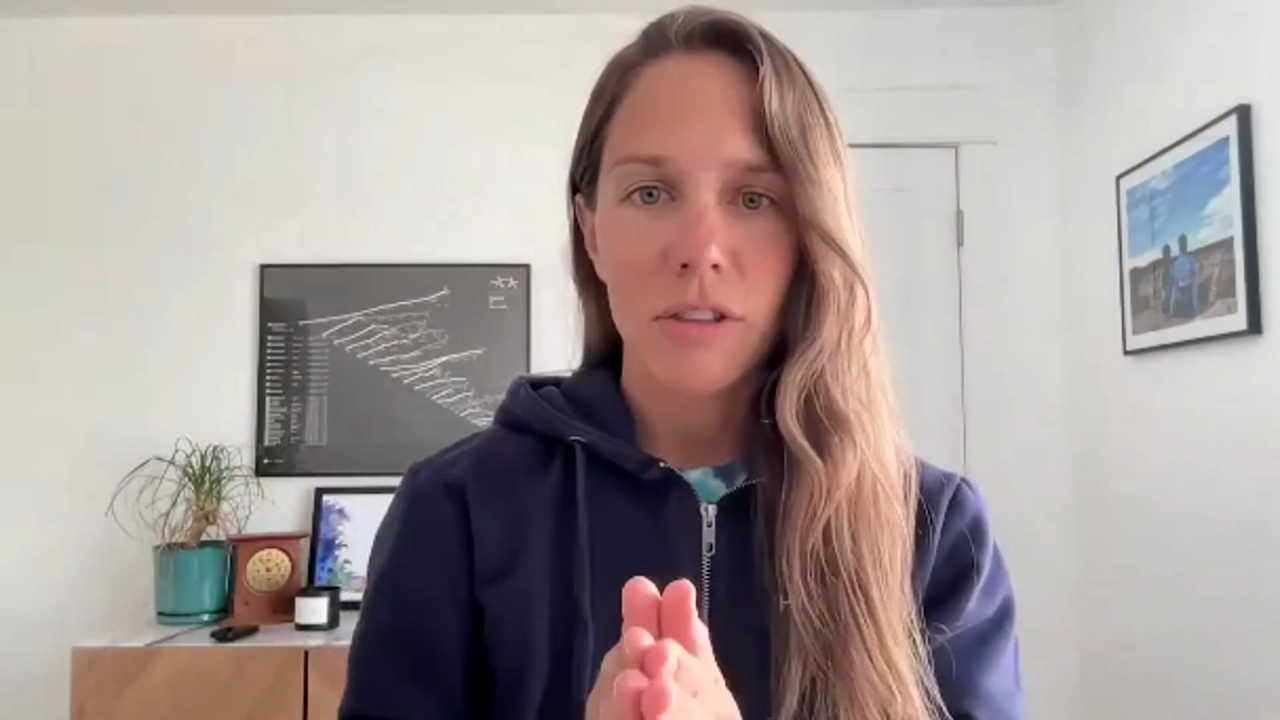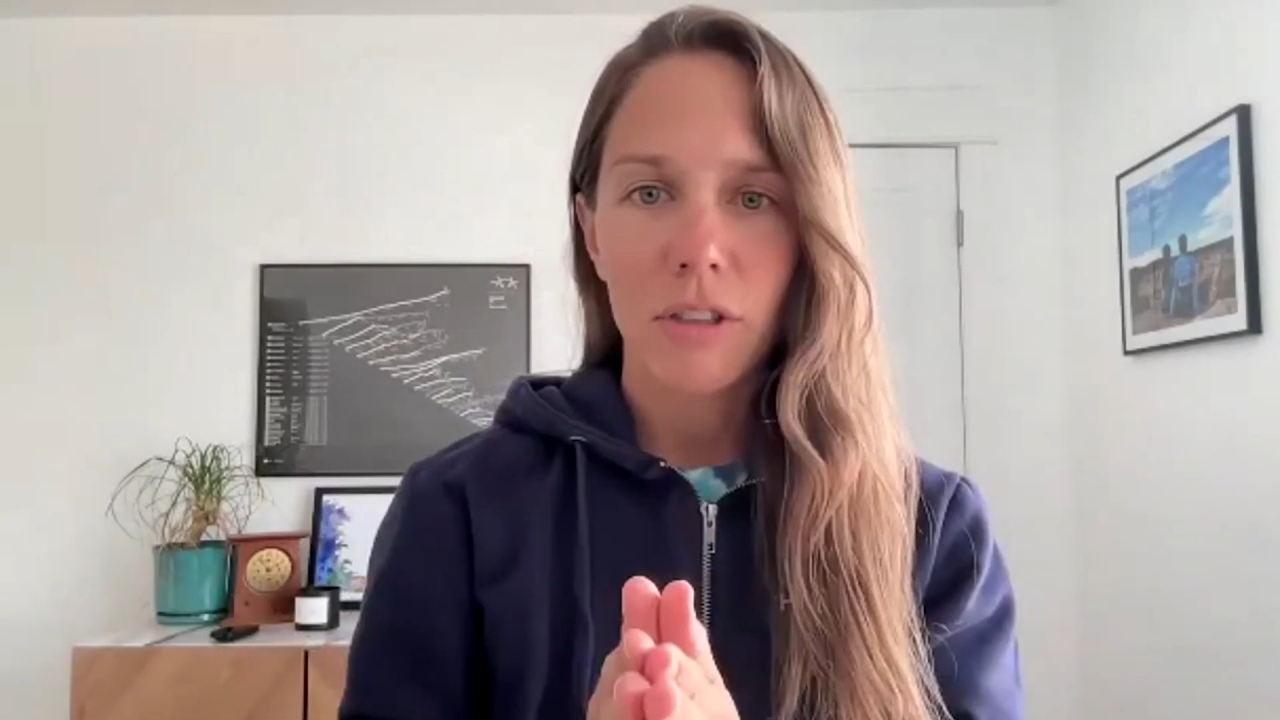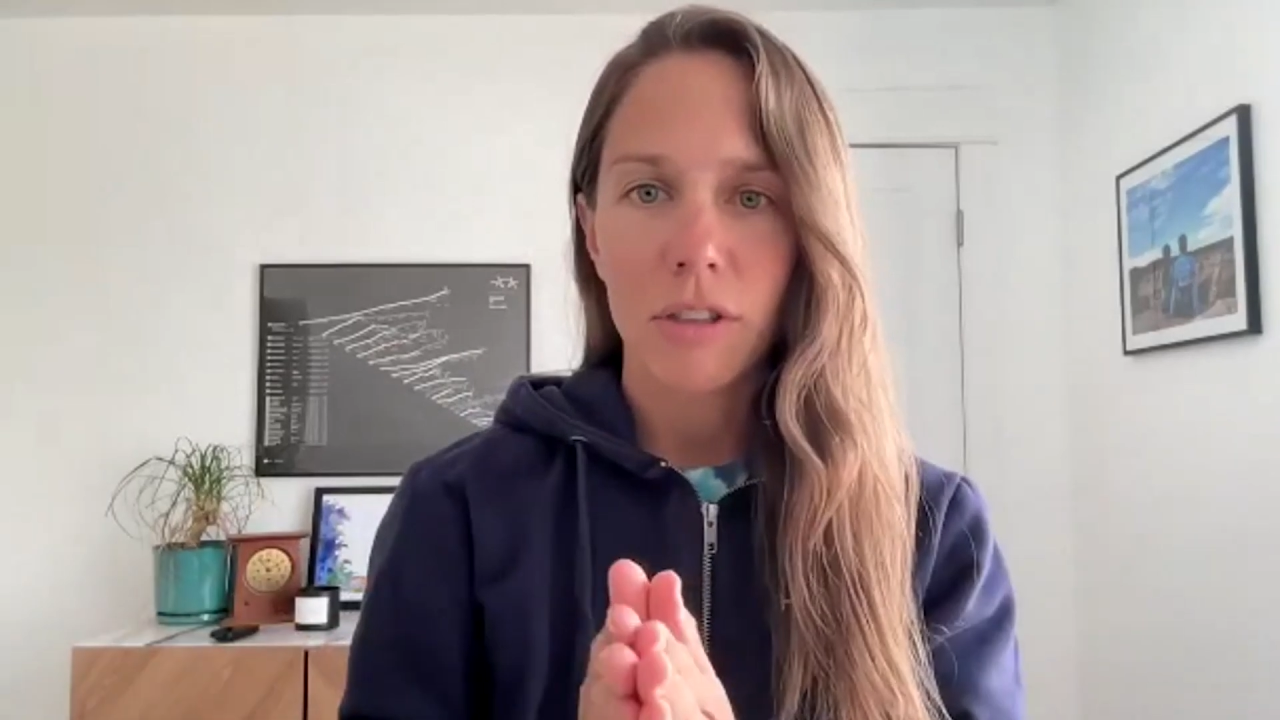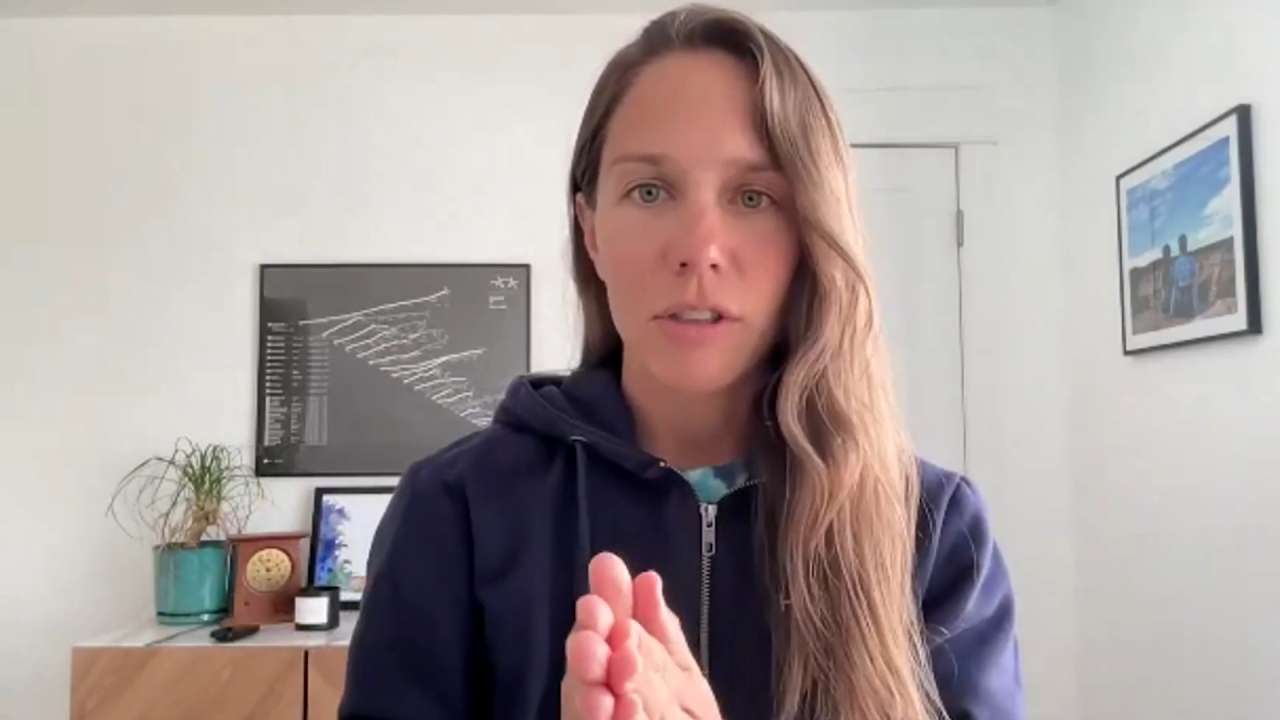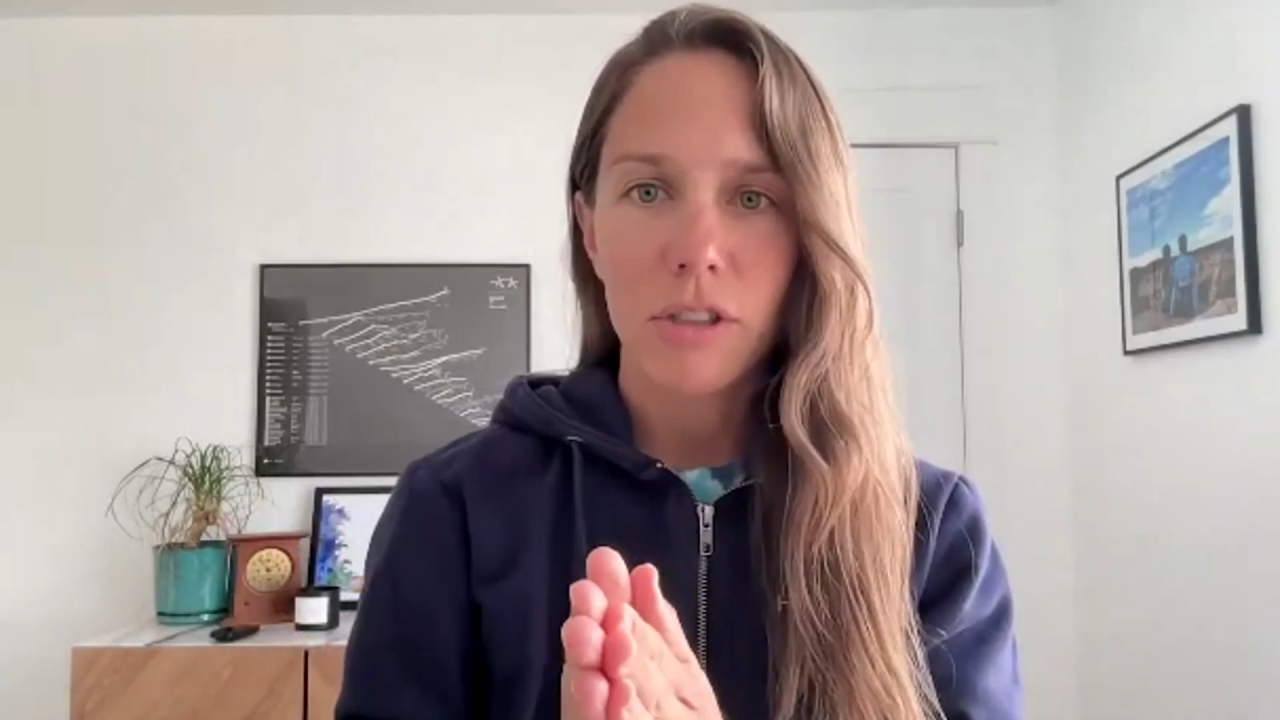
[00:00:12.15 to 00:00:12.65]

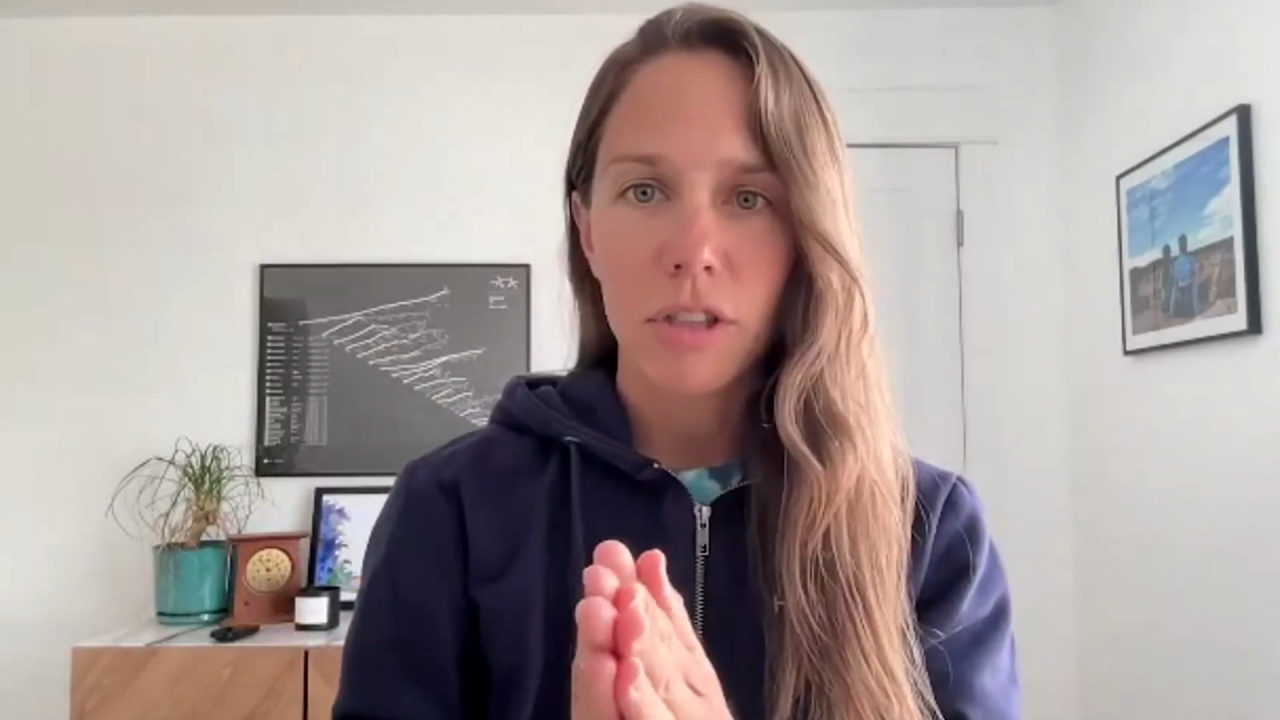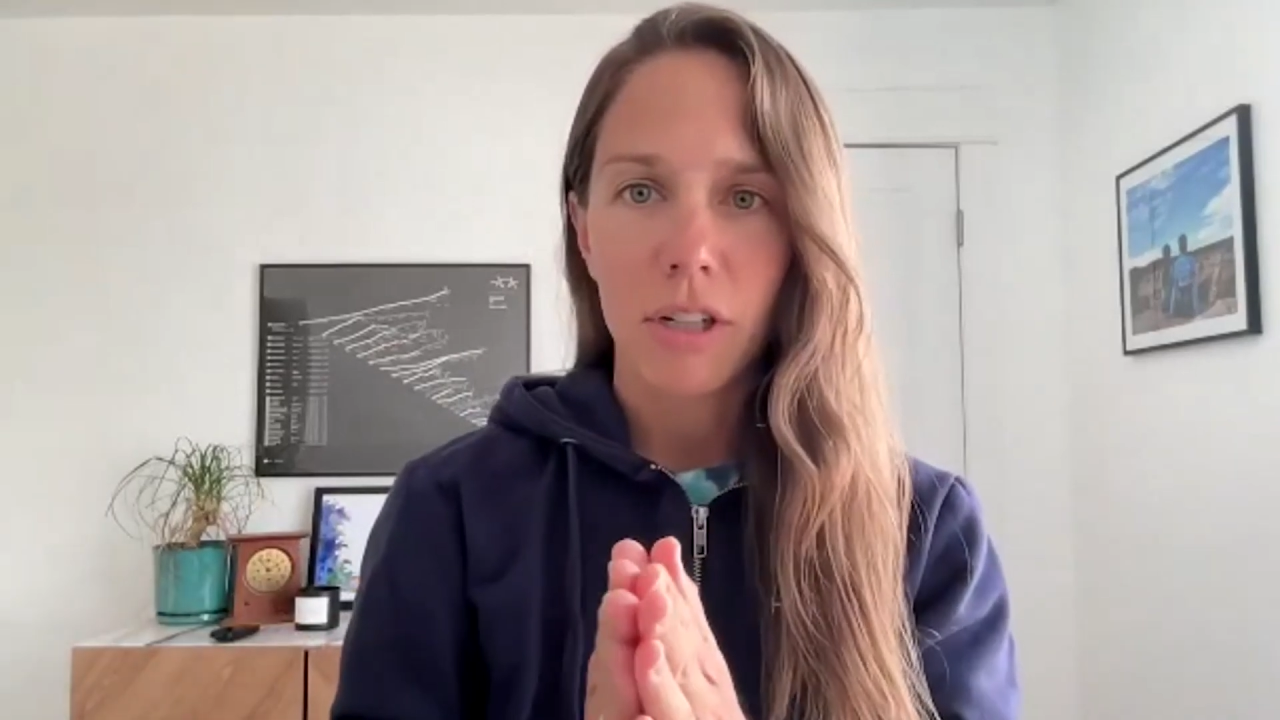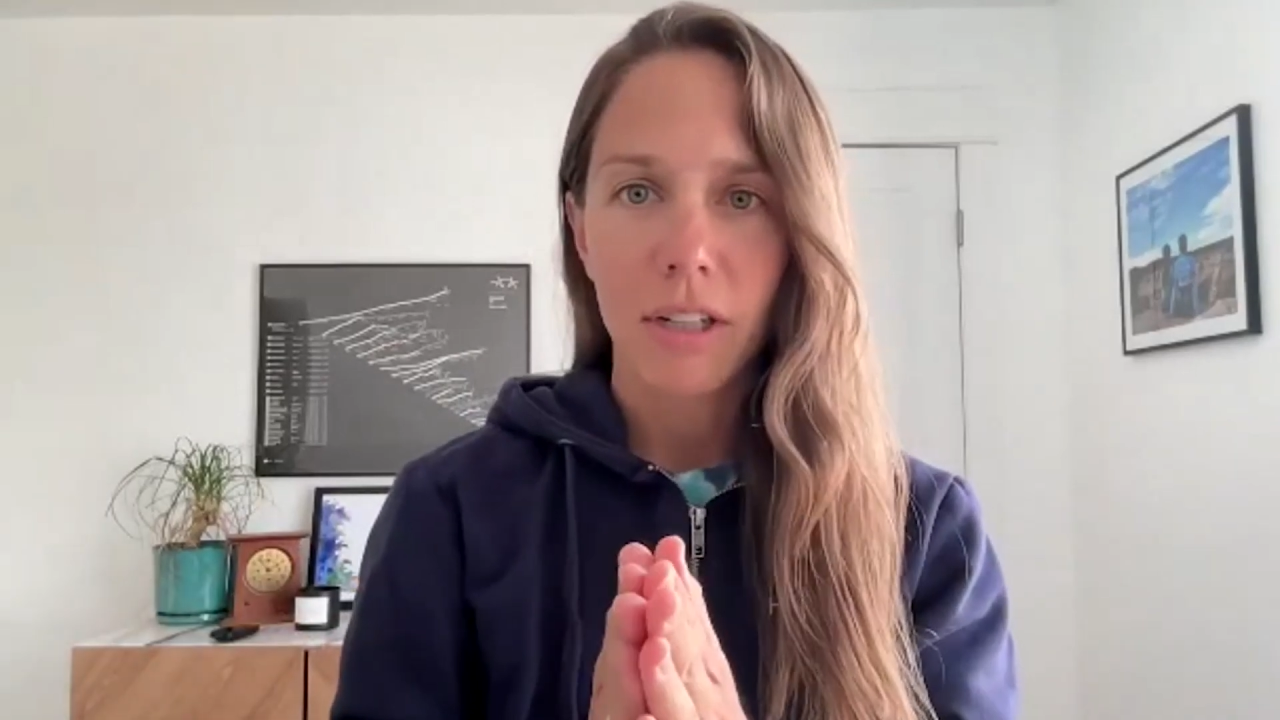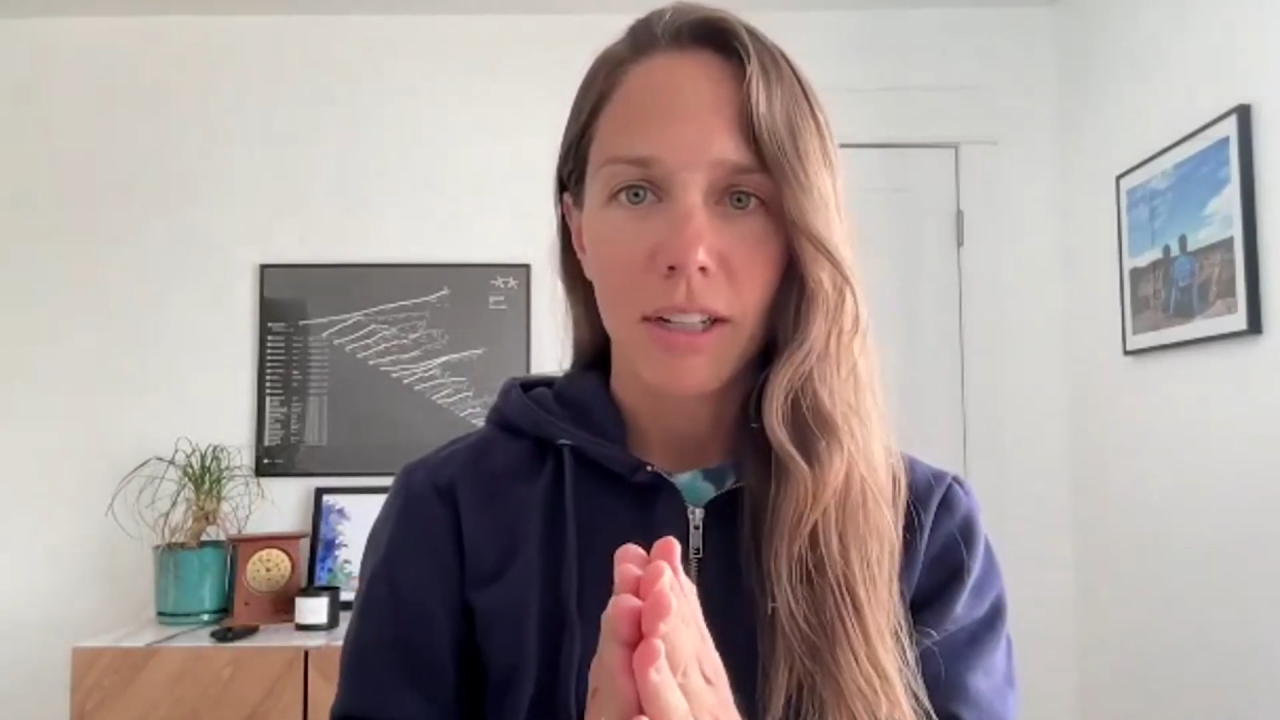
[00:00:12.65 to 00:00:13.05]
search.